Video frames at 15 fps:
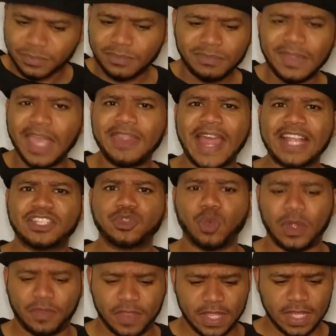And that's what
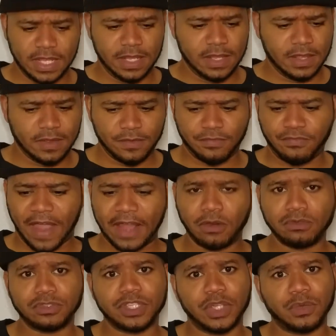the final
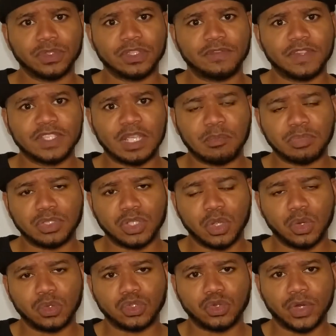sequence of this episode
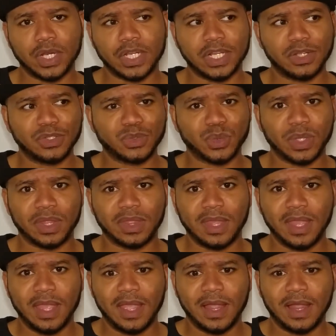sort of deals with.
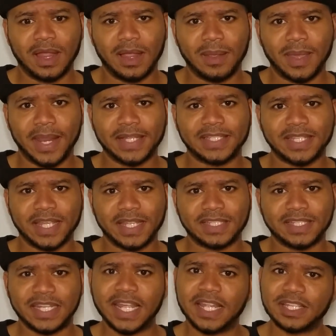Uh, and it's it's
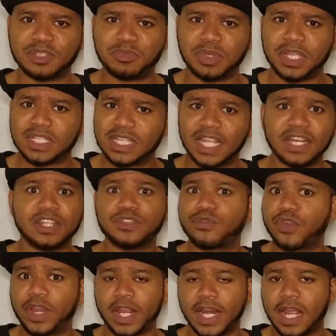tense because Linda's
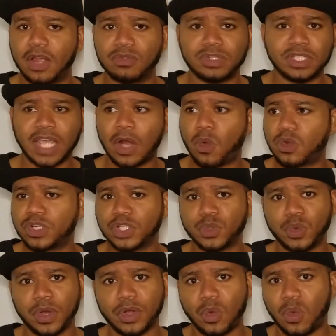freaking out. She's got a, she's
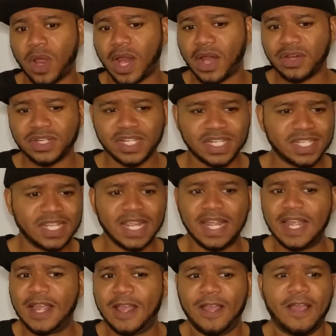wearing a wire. She's
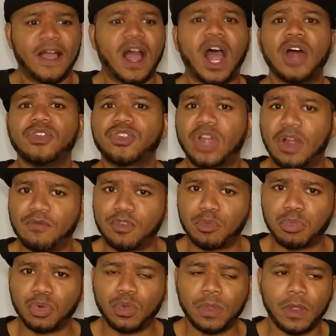
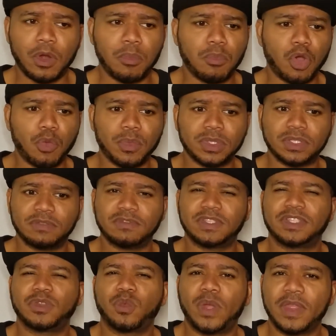uncomfortable. There are moments of just the
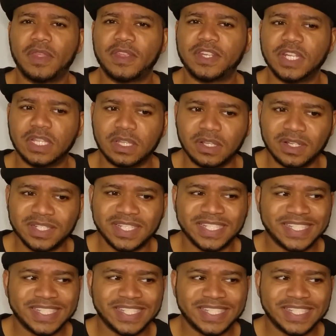way that she looks.